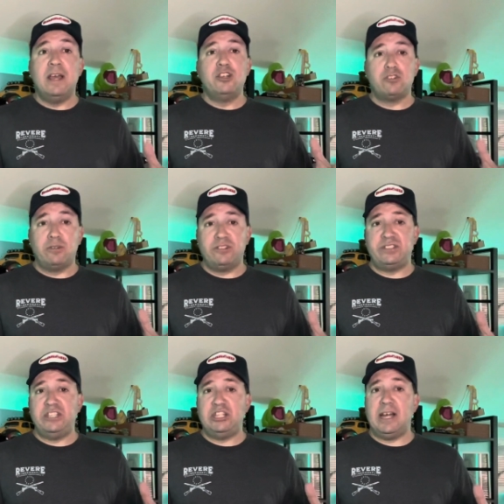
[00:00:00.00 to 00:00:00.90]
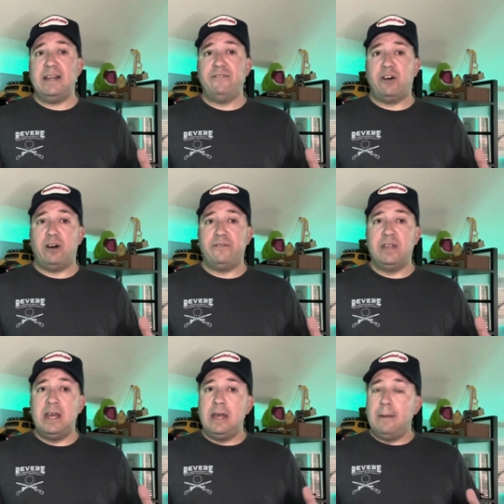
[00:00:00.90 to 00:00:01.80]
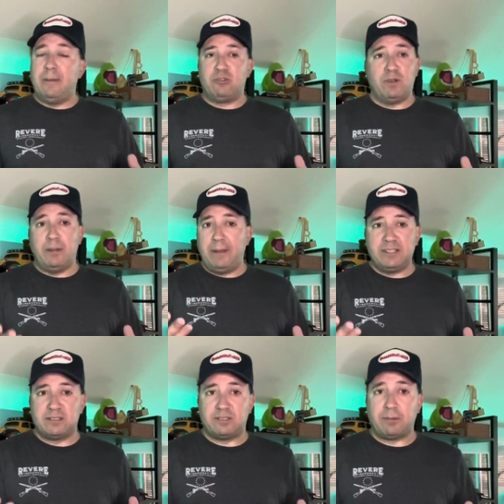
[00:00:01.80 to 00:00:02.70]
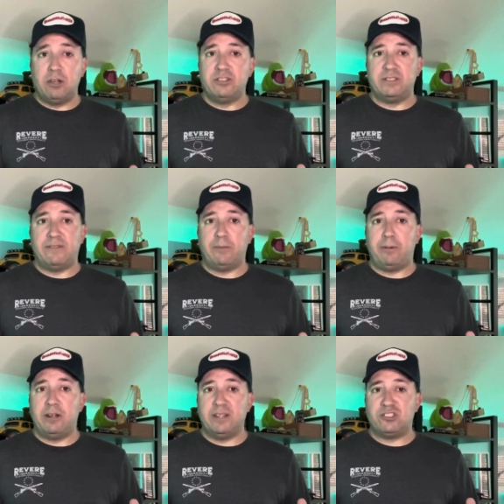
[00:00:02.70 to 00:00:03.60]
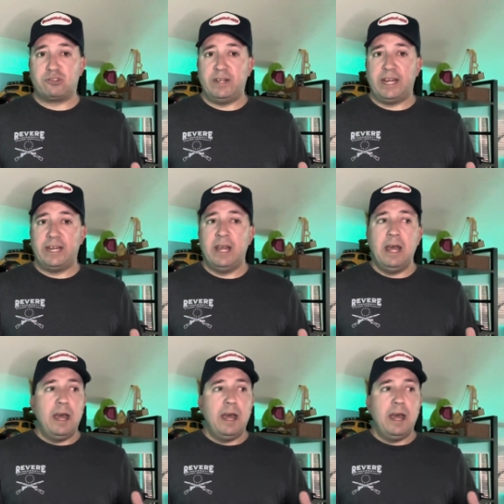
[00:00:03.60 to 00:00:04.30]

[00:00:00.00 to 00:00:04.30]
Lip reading: Shorter CGI involved, but it's one of the biggest explosions ever put on screen